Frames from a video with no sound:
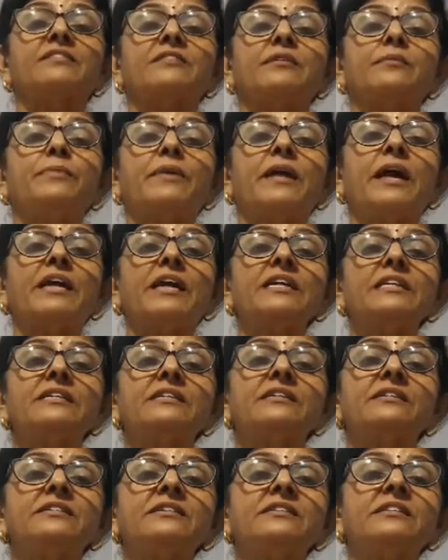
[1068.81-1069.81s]
as the
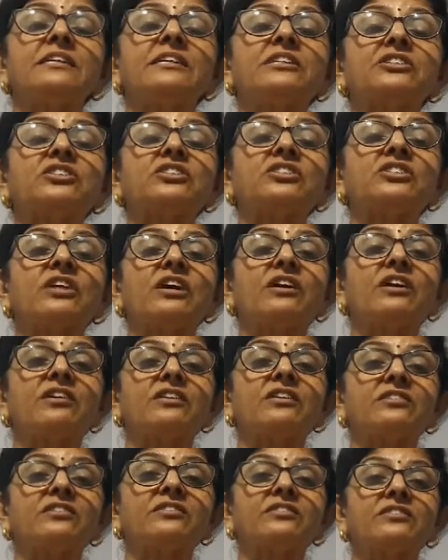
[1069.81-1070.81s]
bright
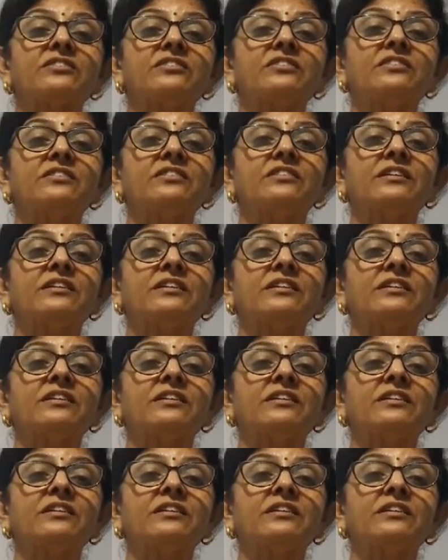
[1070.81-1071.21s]
stars.